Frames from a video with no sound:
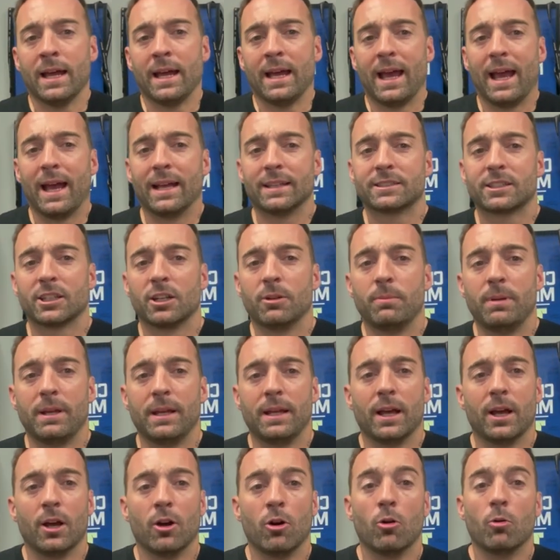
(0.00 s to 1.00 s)
it's gonna
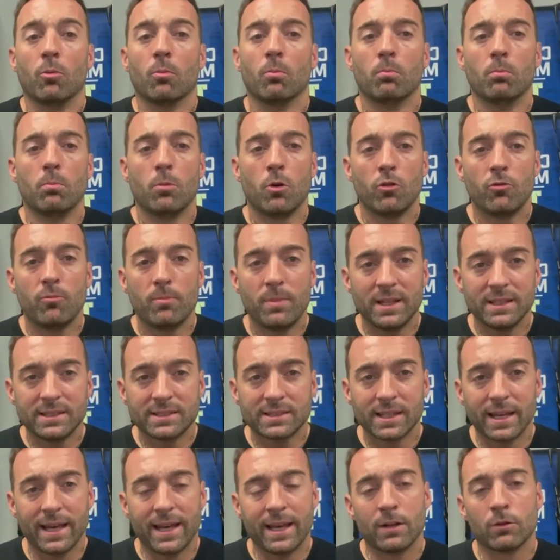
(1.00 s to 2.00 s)
be
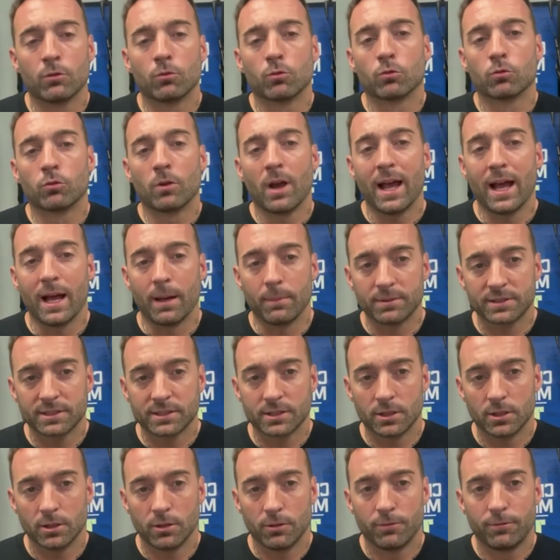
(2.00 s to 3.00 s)
movements and
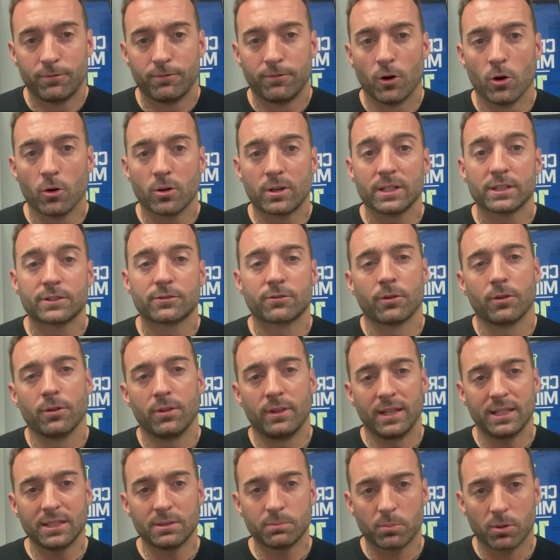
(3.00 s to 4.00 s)
reps focused for
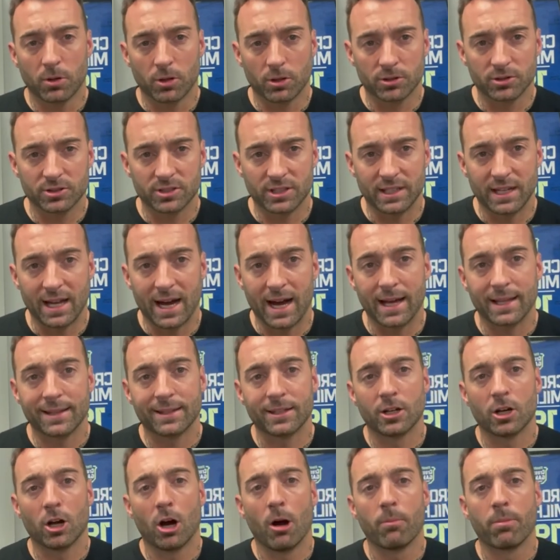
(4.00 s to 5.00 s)
this person on
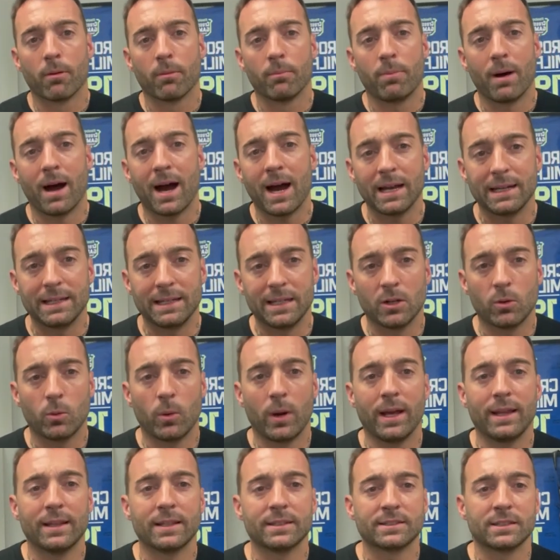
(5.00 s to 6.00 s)
their upper body in a
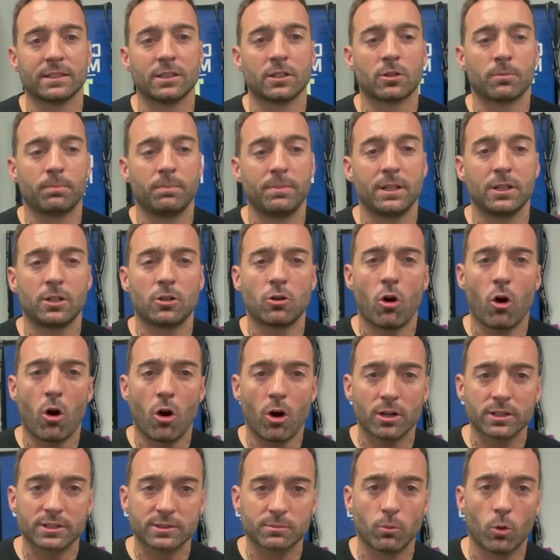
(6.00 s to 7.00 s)
way that's gonna be
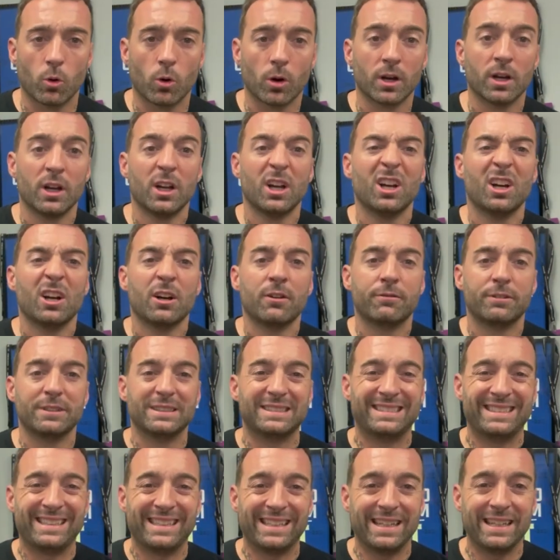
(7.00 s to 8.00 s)
cause more
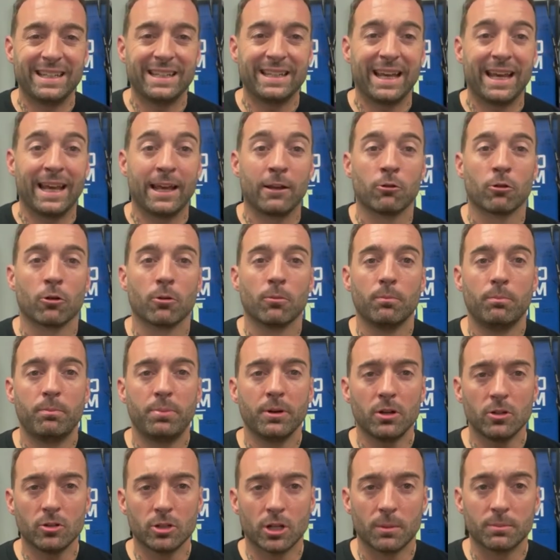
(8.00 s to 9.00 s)
fatigue and or
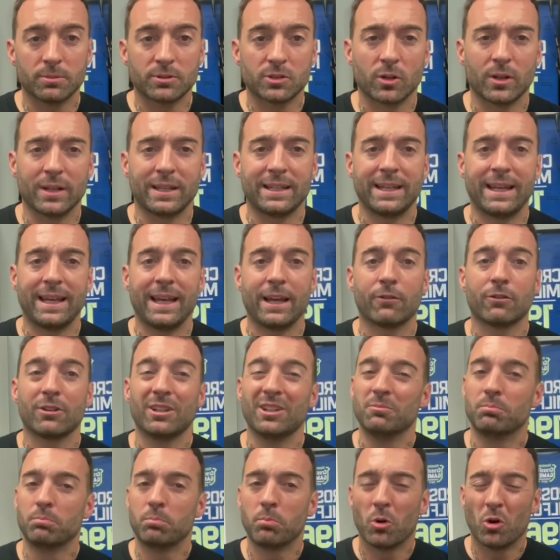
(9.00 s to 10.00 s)
buildup so they can't
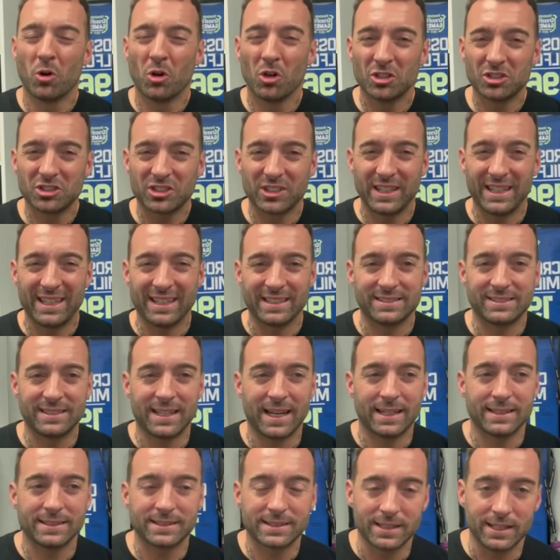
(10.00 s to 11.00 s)
really push the
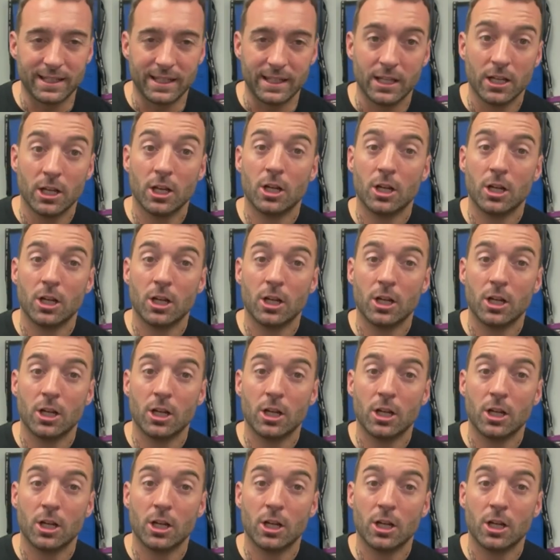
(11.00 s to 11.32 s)
intensity